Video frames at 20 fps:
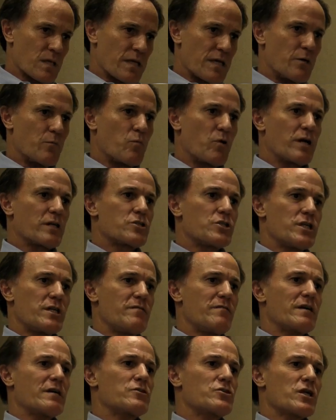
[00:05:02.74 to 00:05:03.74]
in which
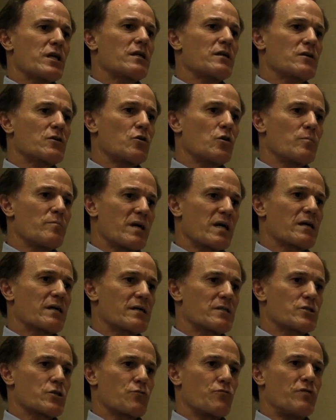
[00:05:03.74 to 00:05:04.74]
evangelical
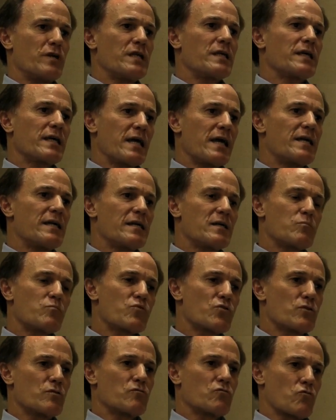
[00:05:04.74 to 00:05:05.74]
Americans are vindicated and
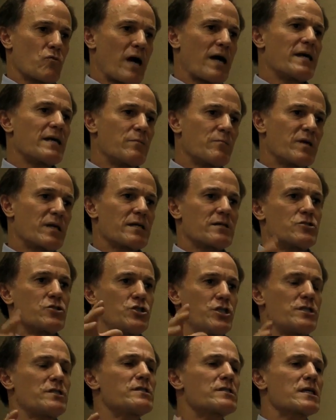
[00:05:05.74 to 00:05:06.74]
proved right because
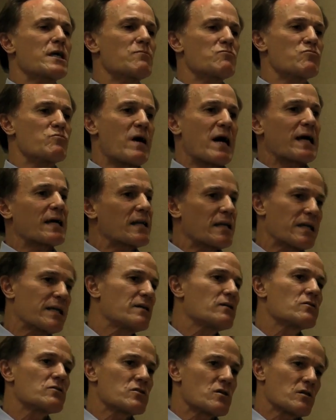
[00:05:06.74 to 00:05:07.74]
Jesus comes back and
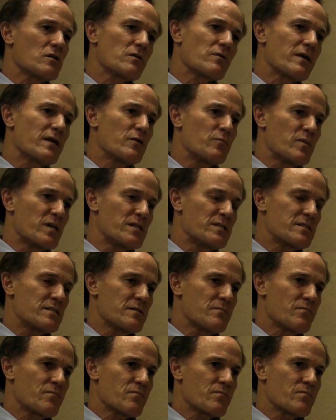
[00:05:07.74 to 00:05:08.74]
kills all their enemies,
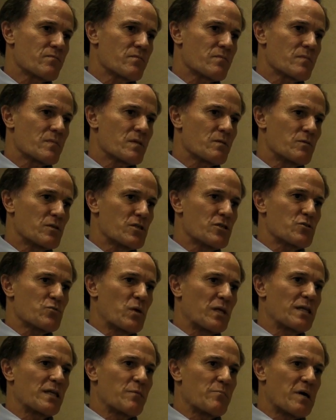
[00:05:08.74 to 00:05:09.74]
which is
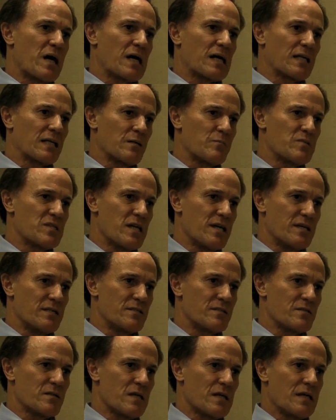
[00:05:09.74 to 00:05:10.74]
what the apocalypse
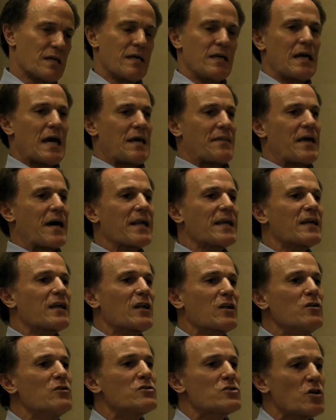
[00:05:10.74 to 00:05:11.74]
is. And that
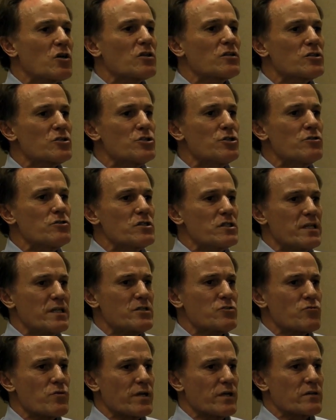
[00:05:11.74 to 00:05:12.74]
includes all the Jews in
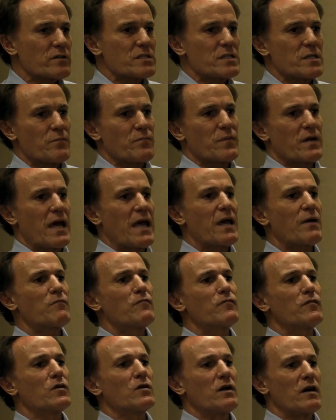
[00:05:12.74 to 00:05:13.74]
Israel, except a
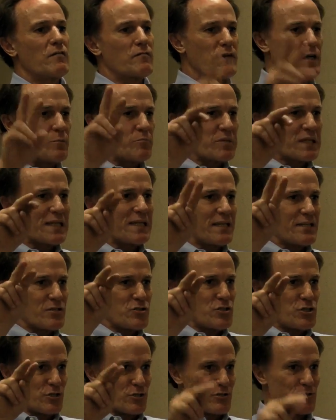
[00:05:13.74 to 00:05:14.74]
handful of
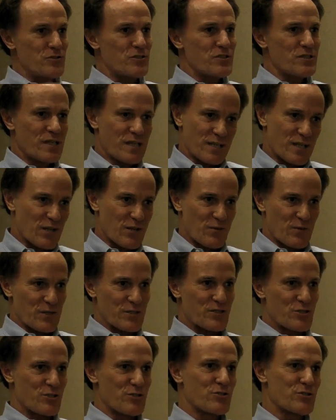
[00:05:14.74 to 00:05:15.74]
completed Jews, in other
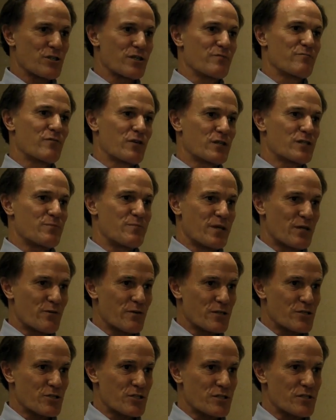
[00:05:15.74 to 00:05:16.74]
words, Jews who convert to be
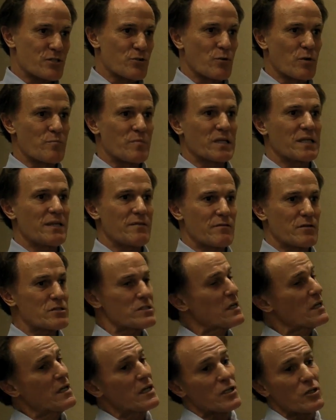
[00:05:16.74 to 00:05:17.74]
Christians, who are
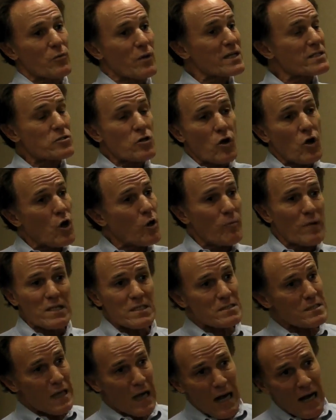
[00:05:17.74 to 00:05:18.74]
believers. The rest all
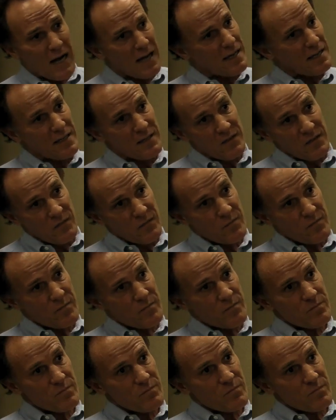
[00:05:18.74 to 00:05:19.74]
must die.
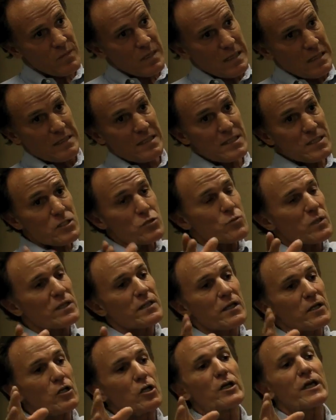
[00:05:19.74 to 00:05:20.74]
This is what
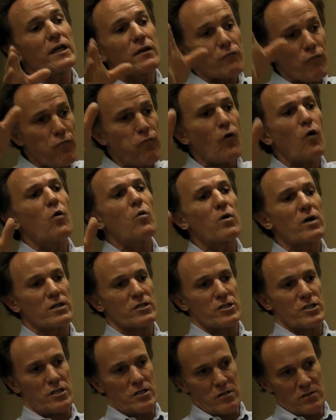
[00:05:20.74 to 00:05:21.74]
they're looking
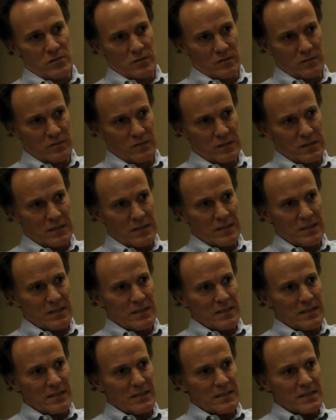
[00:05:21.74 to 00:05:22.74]
forward to.
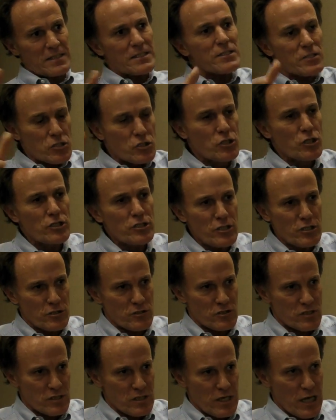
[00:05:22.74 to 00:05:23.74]
This is good
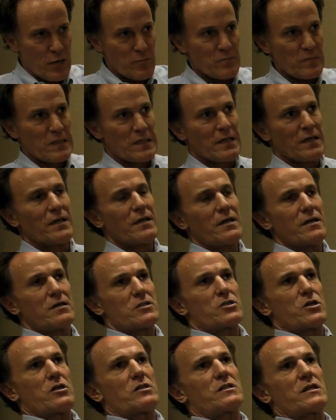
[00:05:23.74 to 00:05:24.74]
news to them.
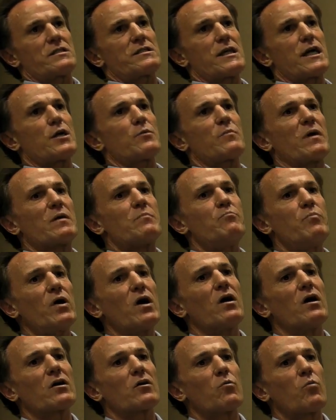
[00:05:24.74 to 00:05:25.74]
So as I say in my
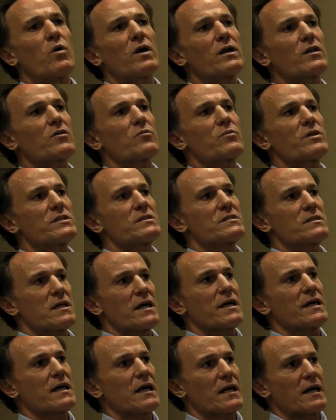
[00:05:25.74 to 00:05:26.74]
book, one of the reasons
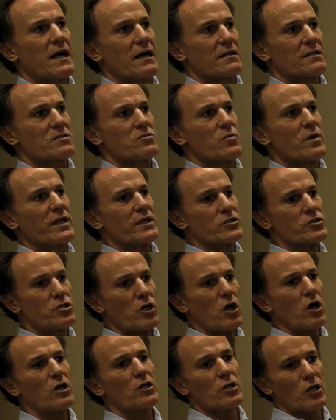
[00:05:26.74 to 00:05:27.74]
I got out is when it
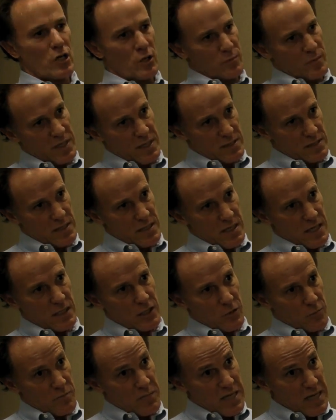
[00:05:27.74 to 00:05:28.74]
dawned on me as a
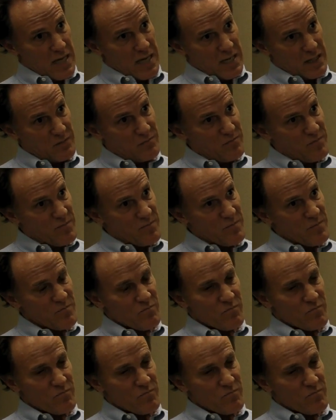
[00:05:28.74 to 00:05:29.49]
younger man